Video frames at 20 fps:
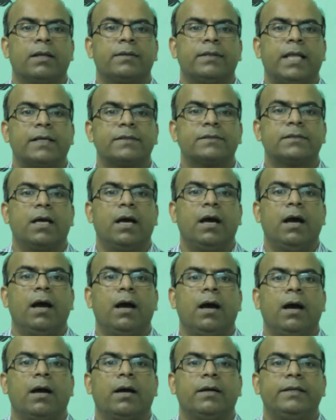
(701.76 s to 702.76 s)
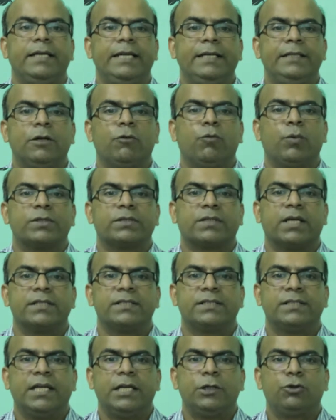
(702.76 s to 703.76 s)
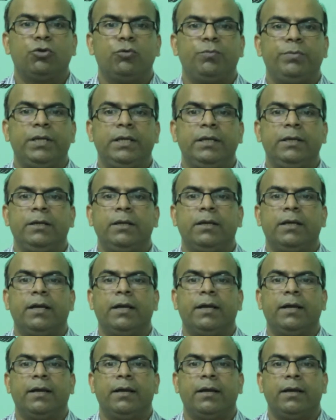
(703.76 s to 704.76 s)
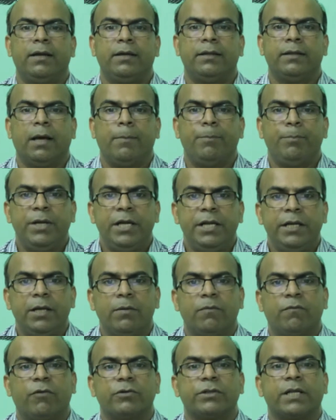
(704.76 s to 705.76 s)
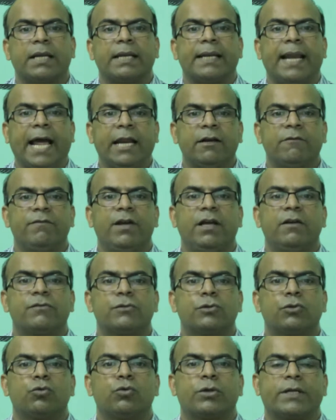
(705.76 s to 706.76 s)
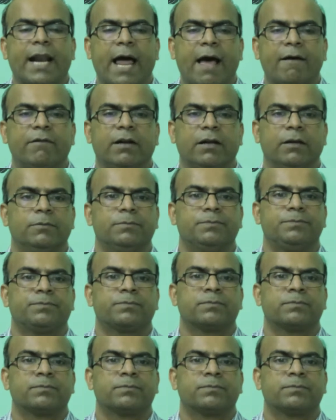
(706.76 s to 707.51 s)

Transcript: Thus, ether was considered to be the medium for the light waves to travel.